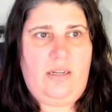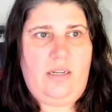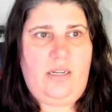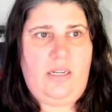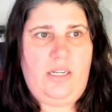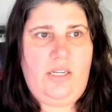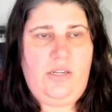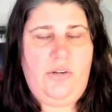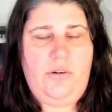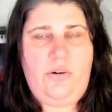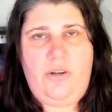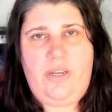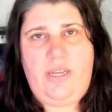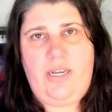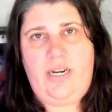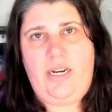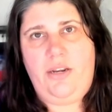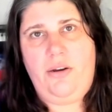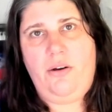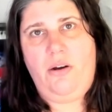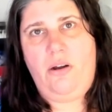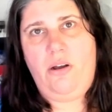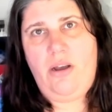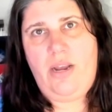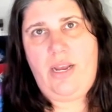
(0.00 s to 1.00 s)
you're not getting
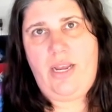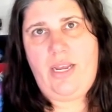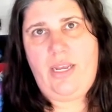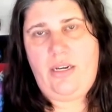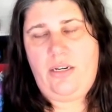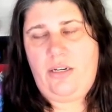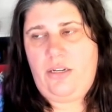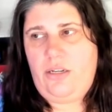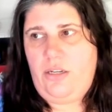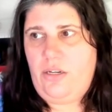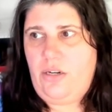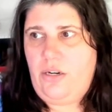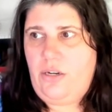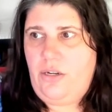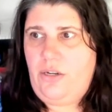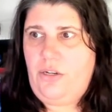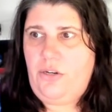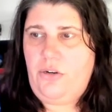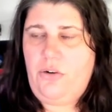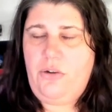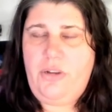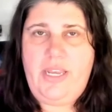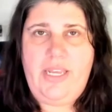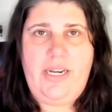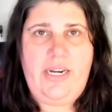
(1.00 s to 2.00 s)
your iron, you know, you're
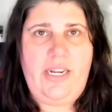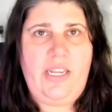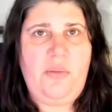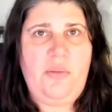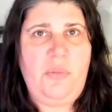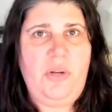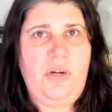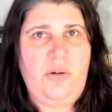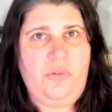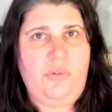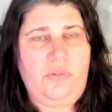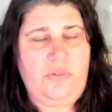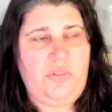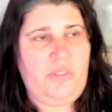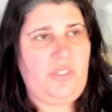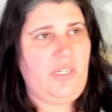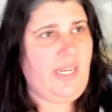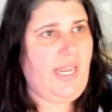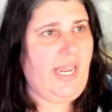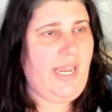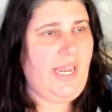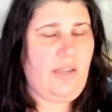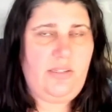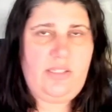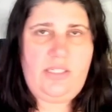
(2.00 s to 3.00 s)
not getting your minerals, your
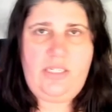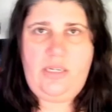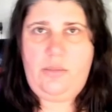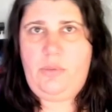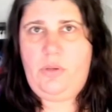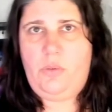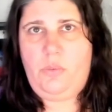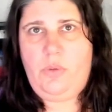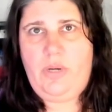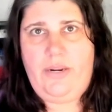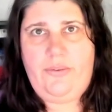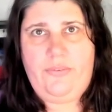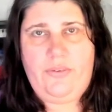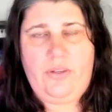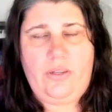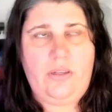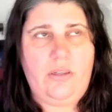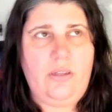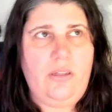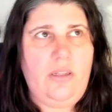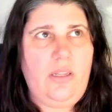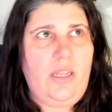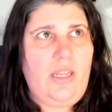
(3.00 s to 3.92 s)
calcium, your whatever.